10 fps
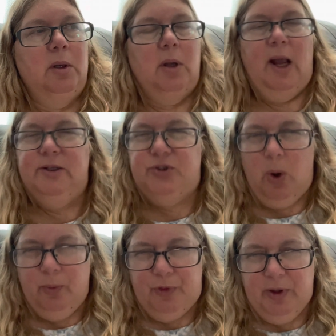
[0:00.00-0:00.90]
I
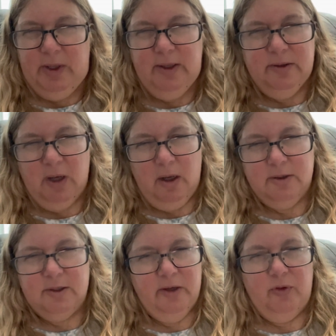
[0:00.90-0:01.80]
don't think he
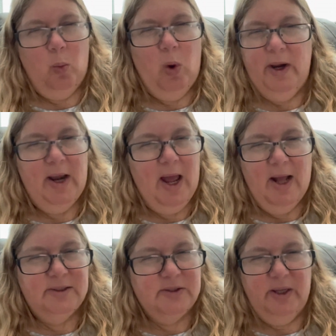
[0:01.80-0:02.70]
does like the white
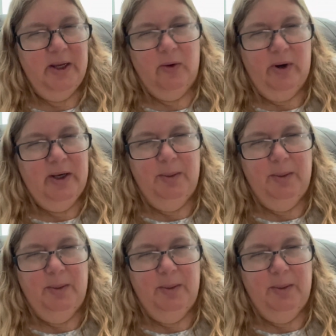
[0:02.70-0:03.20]
hats thing or any